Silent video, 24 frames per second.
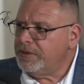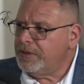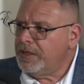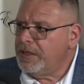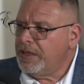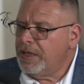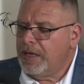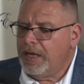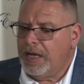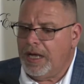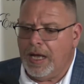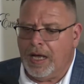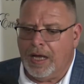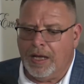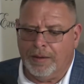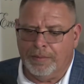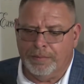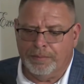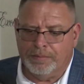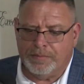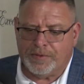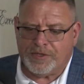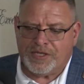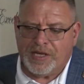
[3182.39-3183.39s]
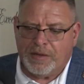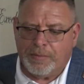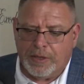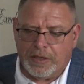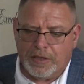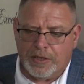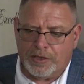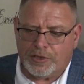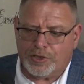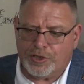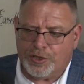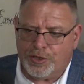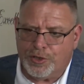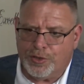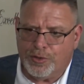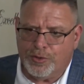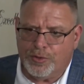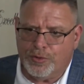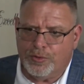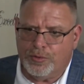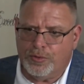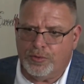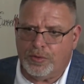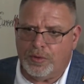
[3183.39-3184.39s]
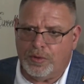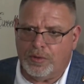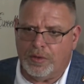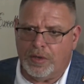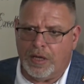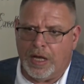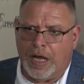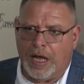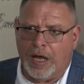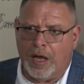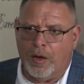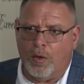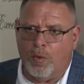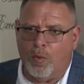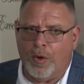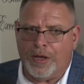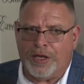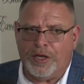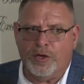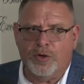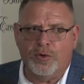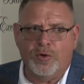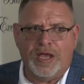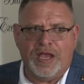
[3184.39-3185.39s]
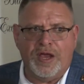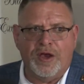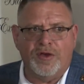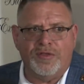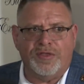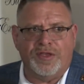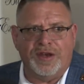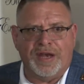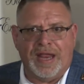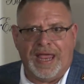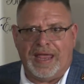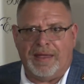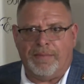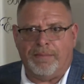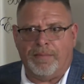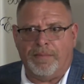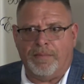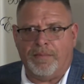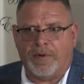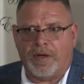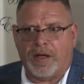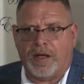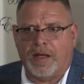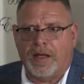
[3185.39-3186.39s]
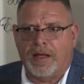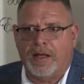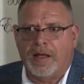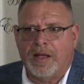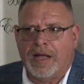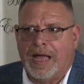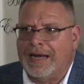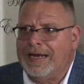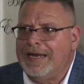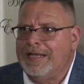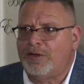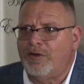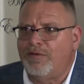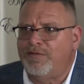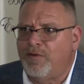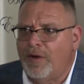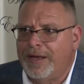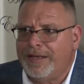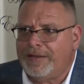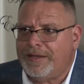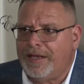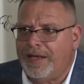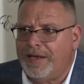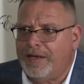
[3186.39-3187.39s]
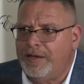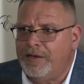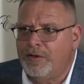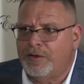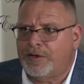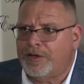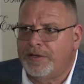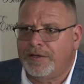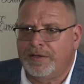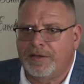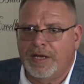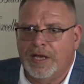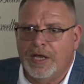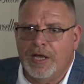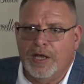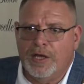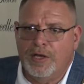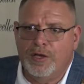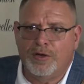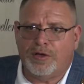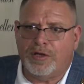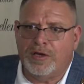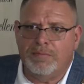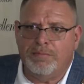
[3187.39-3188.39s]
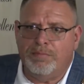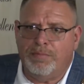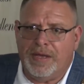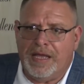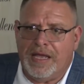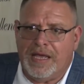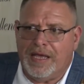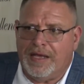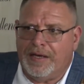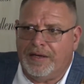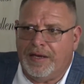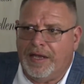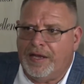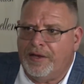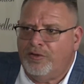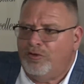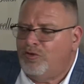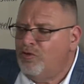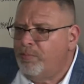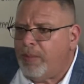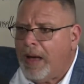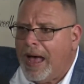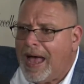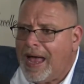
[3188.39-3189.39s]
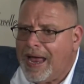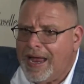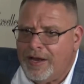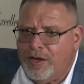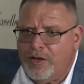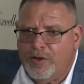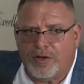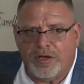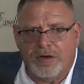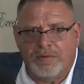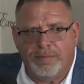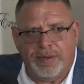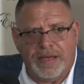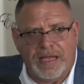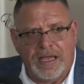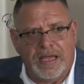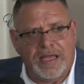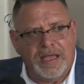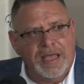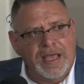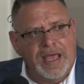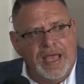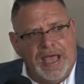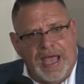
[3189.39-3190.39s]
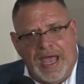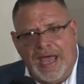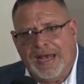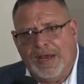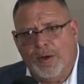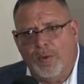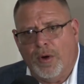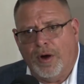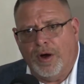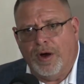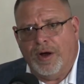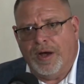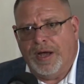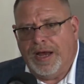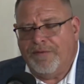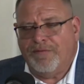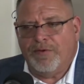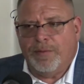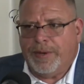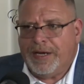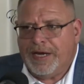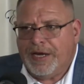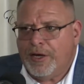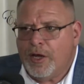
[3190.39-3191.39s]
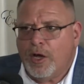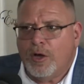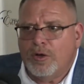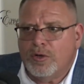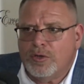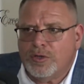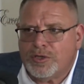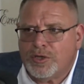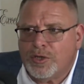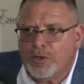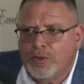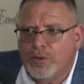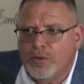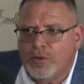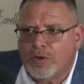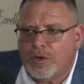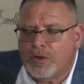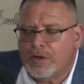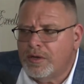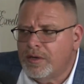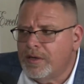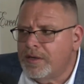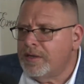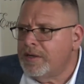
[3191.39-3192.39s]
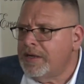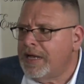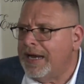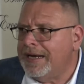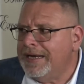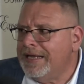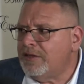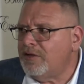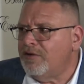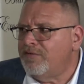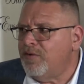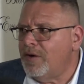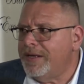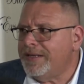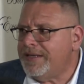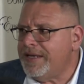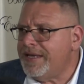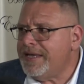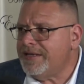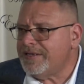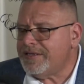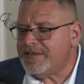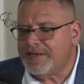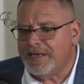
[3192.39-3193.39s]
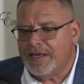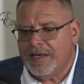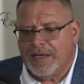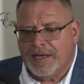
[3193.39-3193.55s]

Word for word: Good. Um, similar to uh, when you hear the name Carlito Fuente, you can you can be in, in Dubai, you can be anywhere, and everybody knows who Carlito Fuente is.